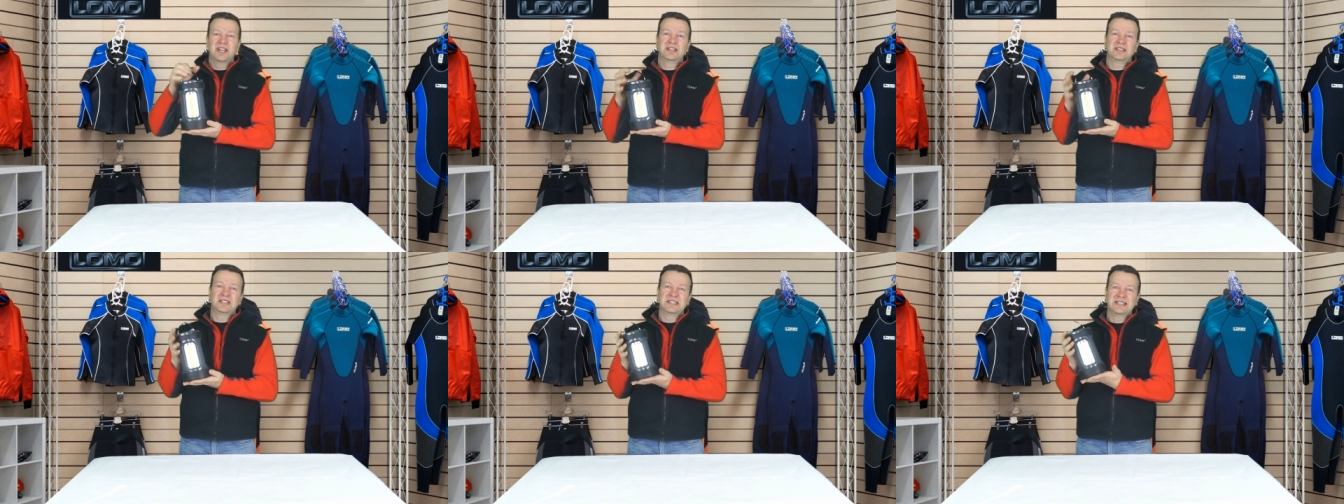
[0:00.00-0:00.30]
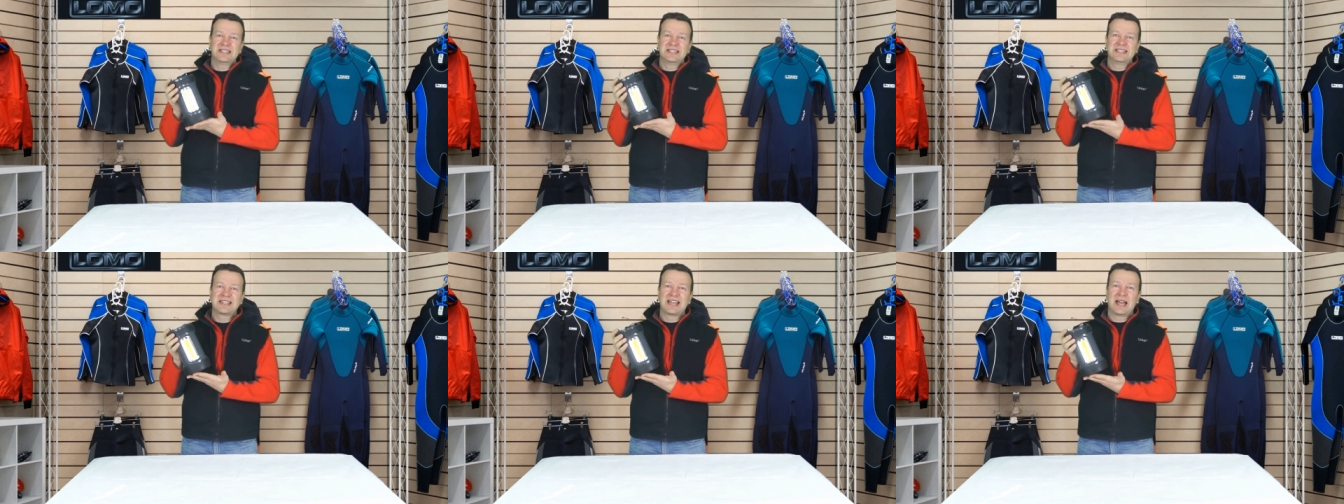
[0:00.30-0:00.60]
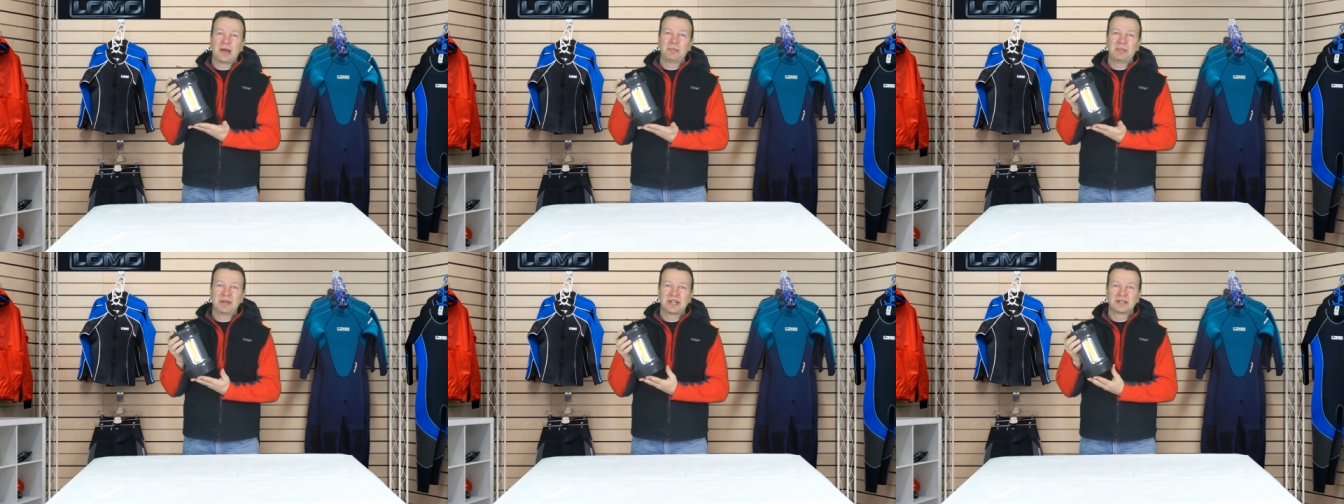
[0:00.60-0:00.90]
LED
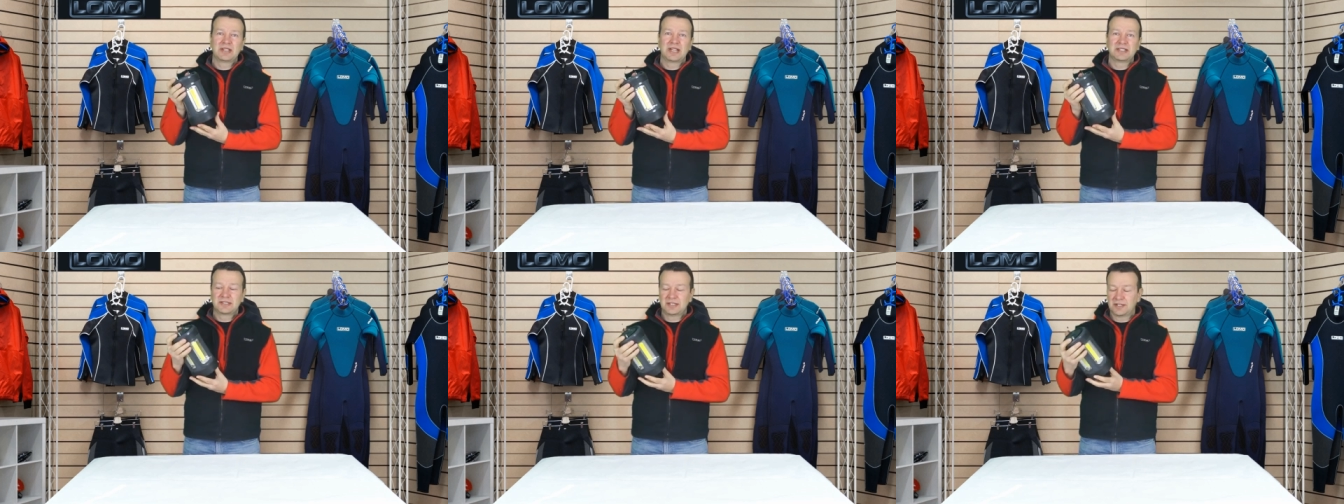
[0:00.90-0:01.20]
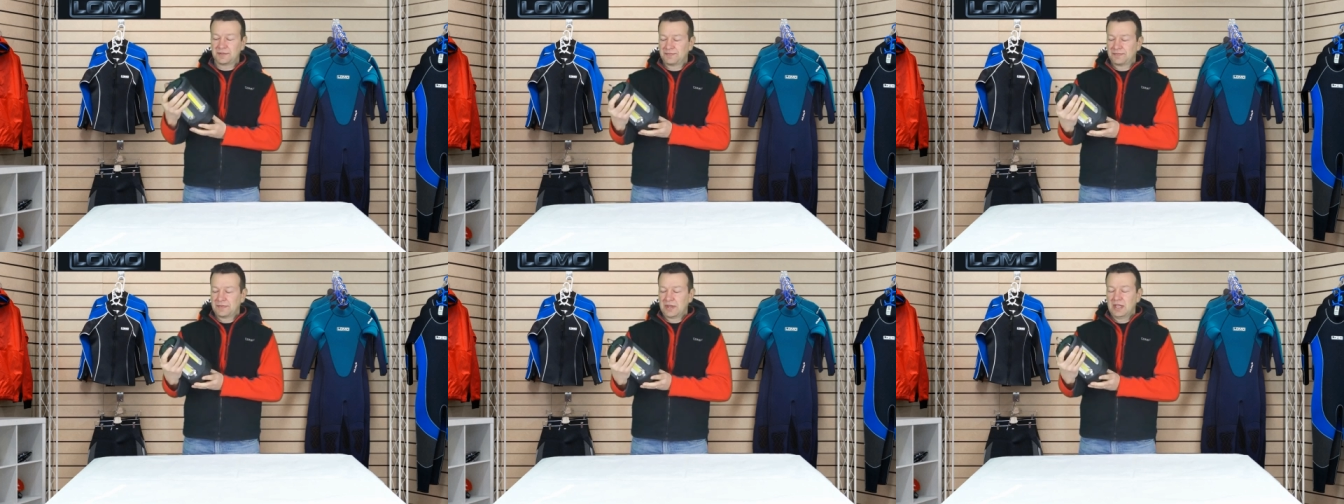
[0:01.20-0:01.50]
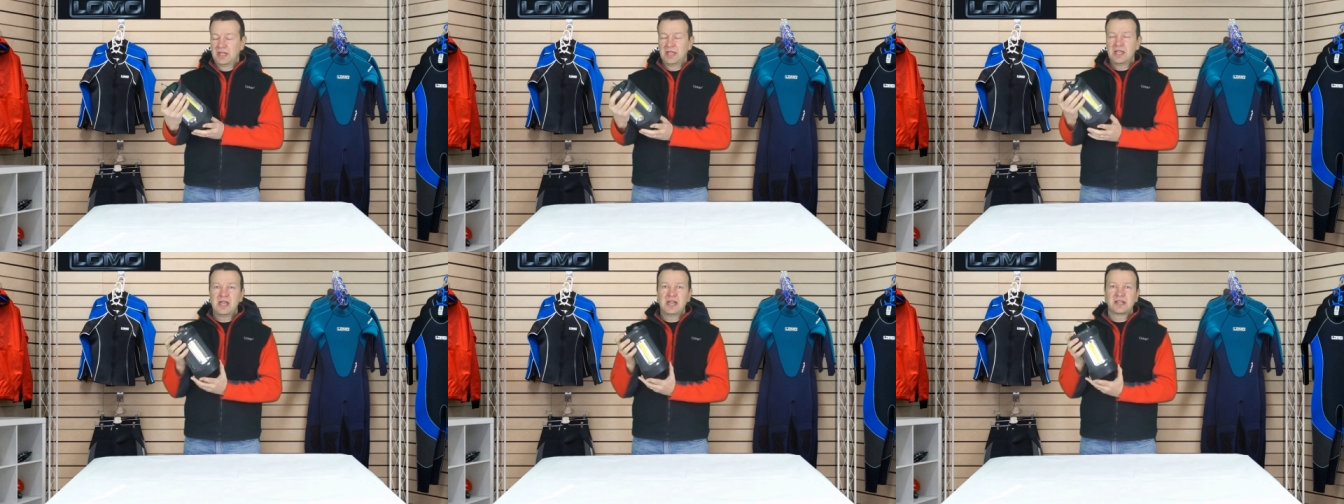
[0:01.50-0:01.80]
camping lantern.
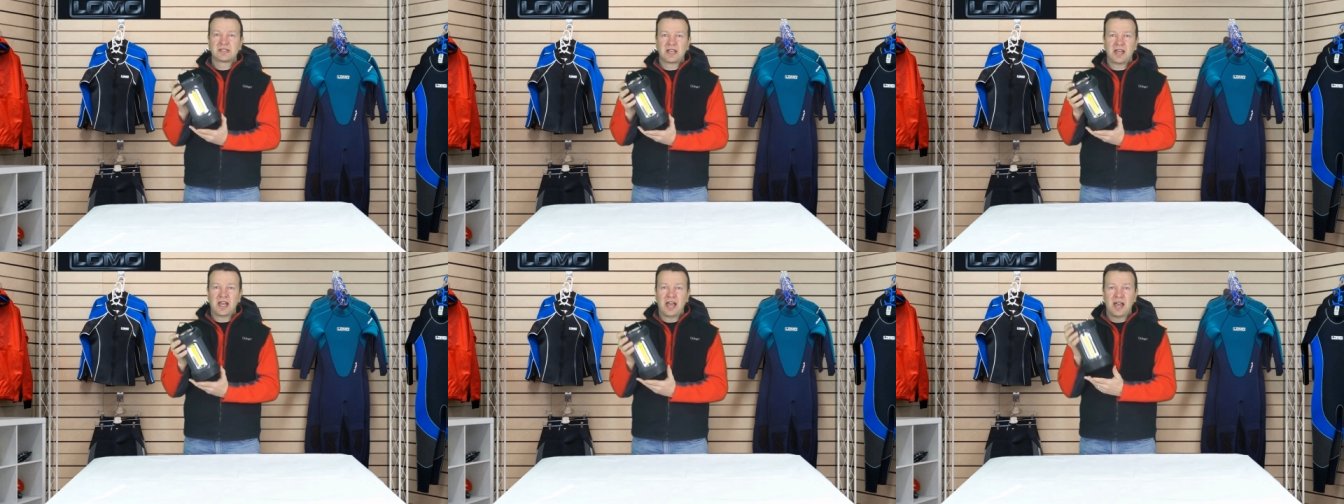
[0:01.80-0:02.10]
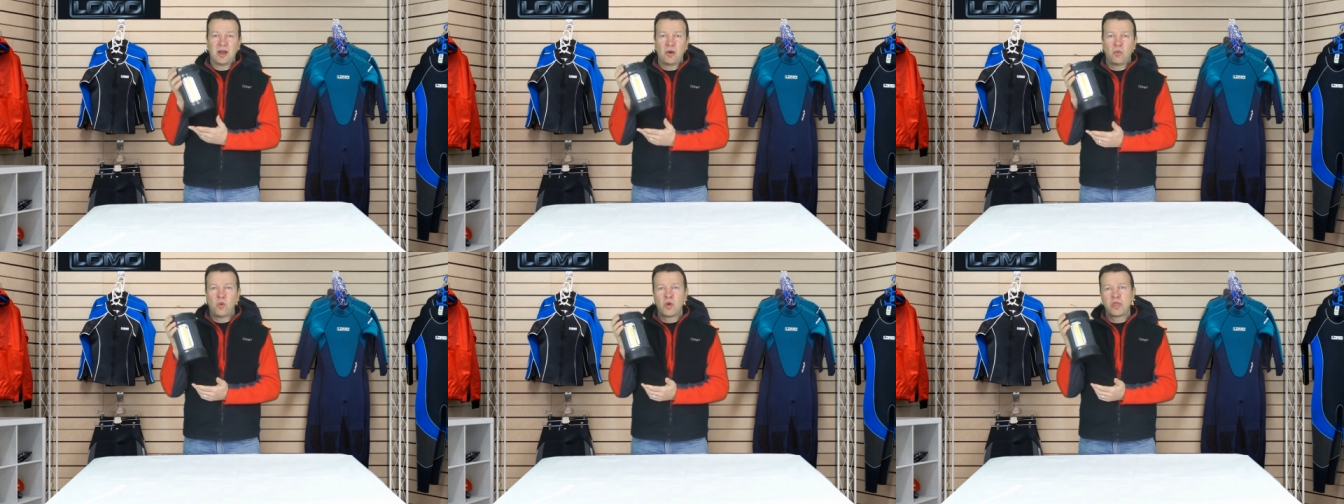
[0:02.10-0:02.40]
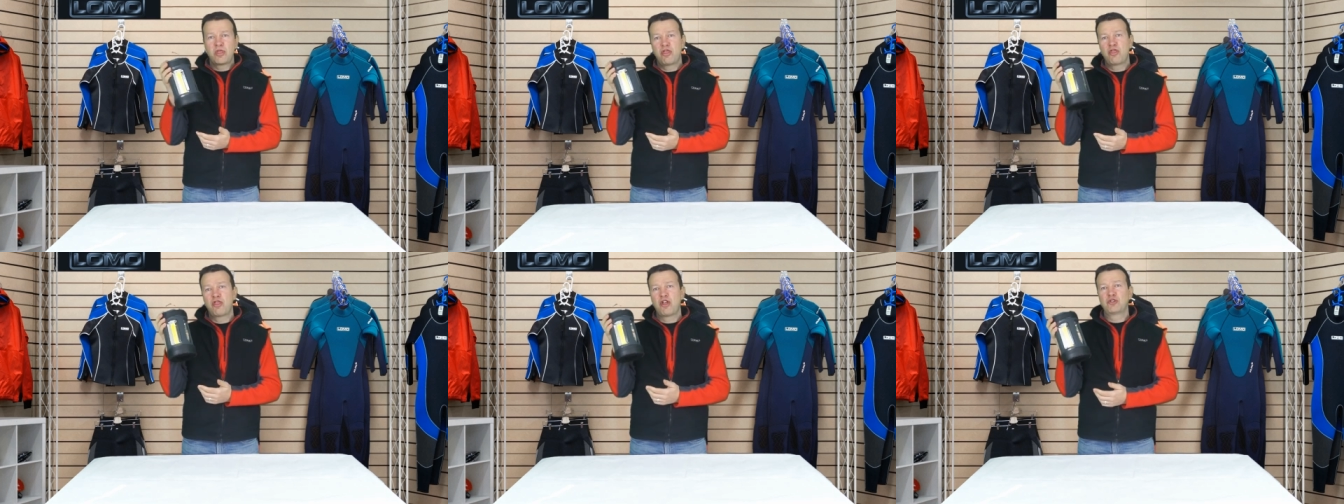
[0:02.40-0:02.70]
It's a, a
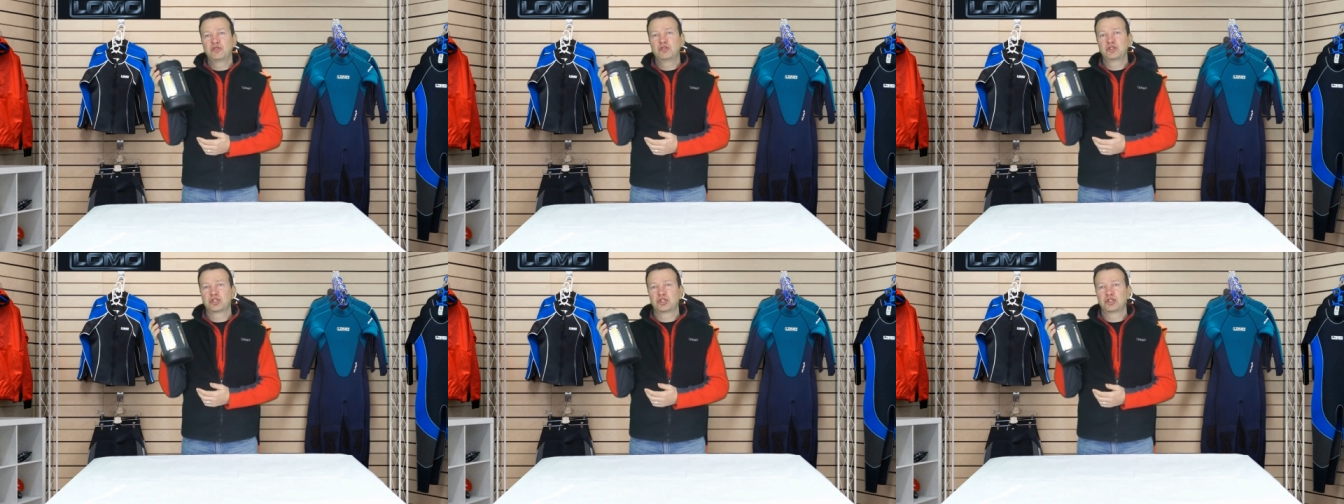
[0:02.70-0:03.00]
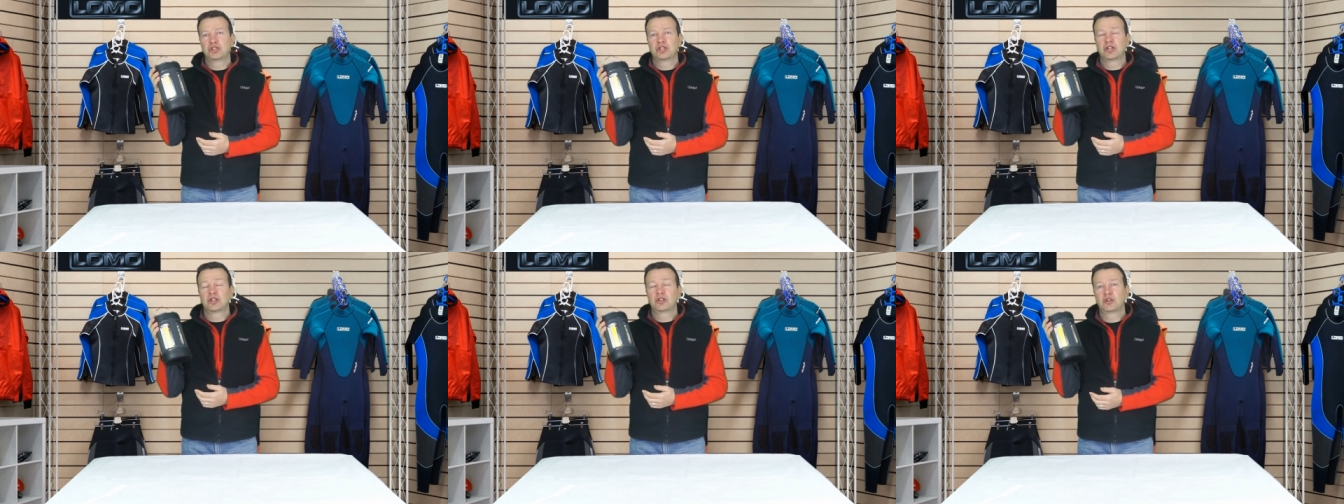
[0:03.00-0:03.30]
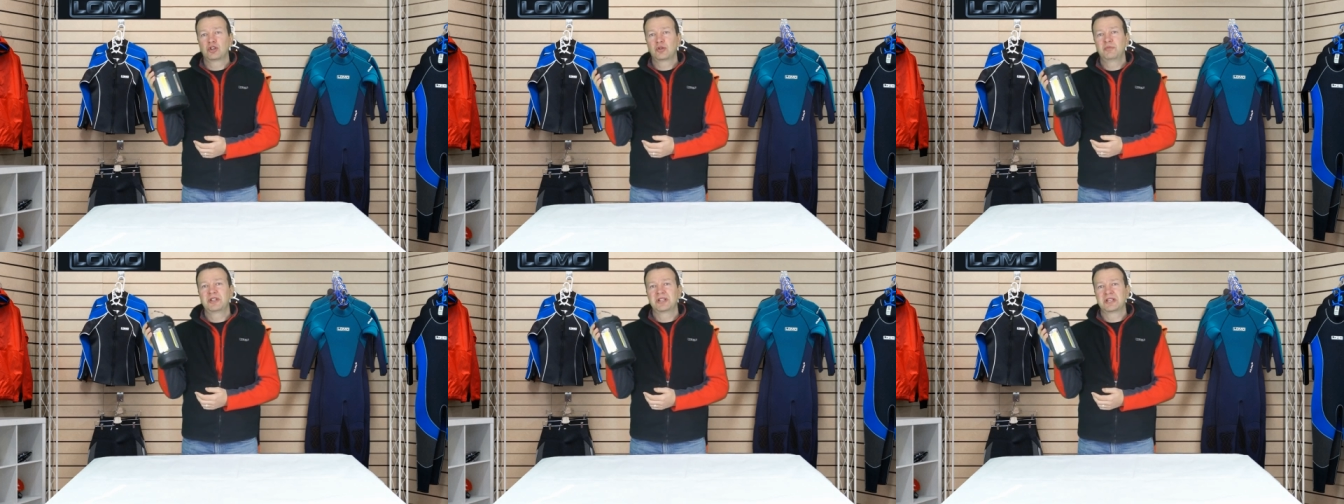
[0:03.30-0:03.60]
1000
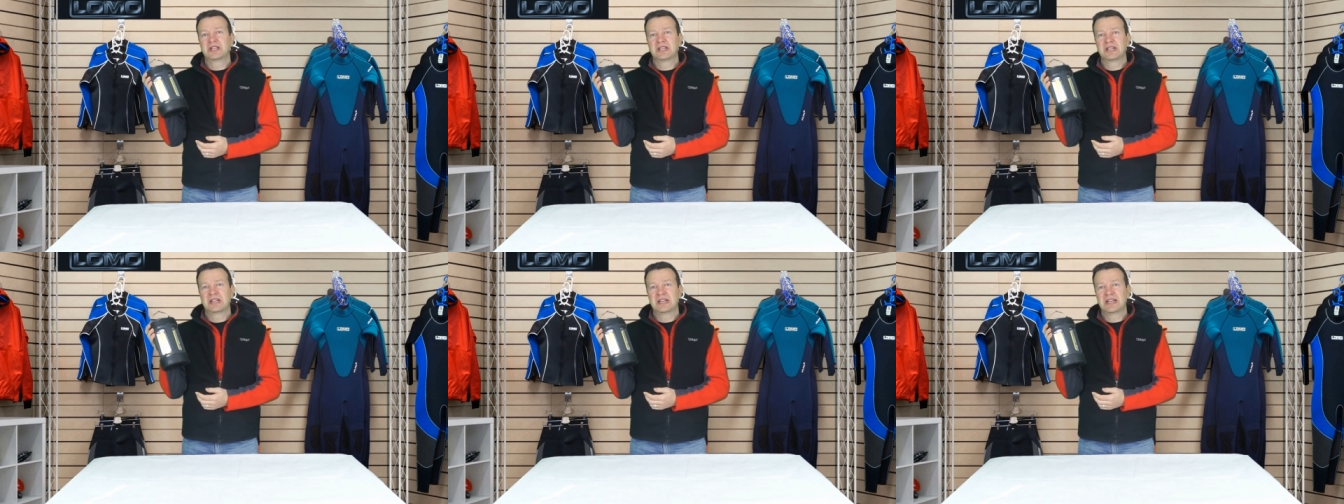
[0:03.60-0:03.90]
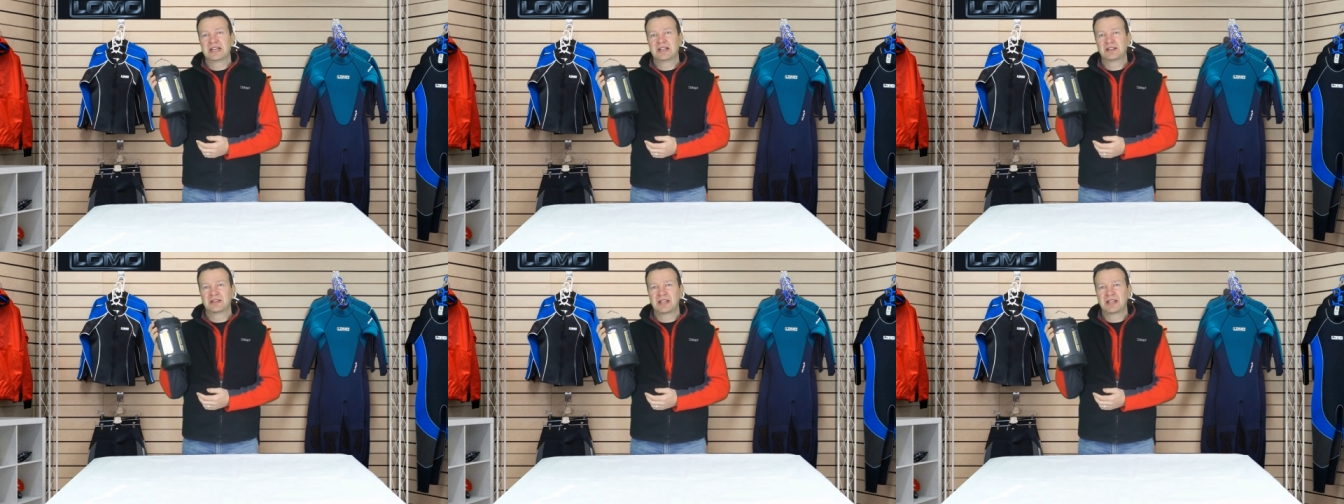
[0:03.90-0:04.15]
lumen uh,